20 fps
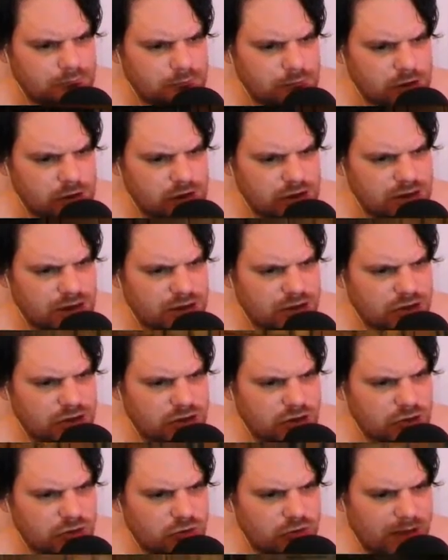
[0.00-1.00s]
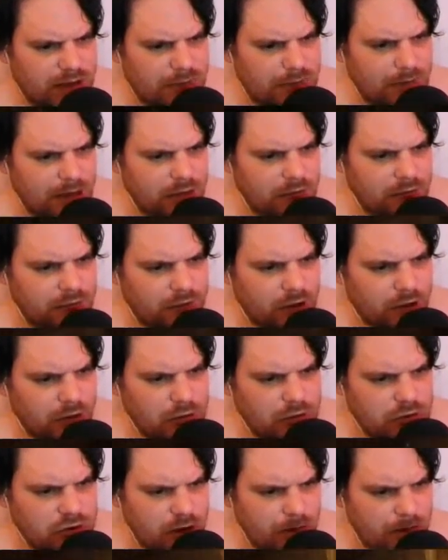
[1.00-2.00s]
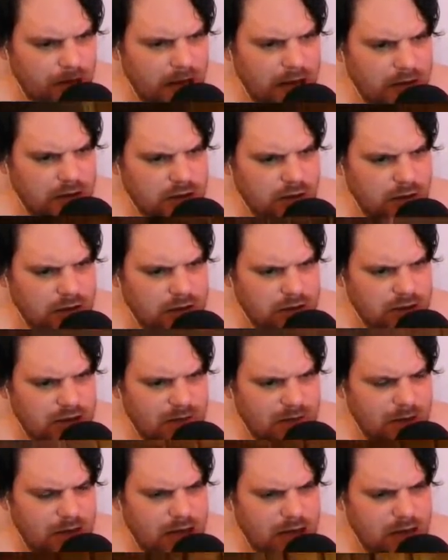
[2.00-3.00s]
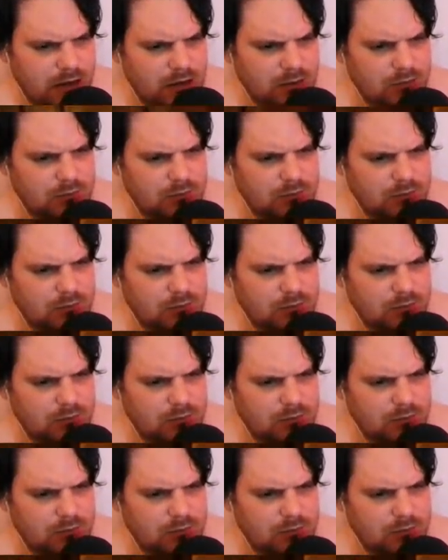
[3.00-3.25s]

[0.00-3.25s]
I said shut your damn mouth. No, you stop it. You didn't see me.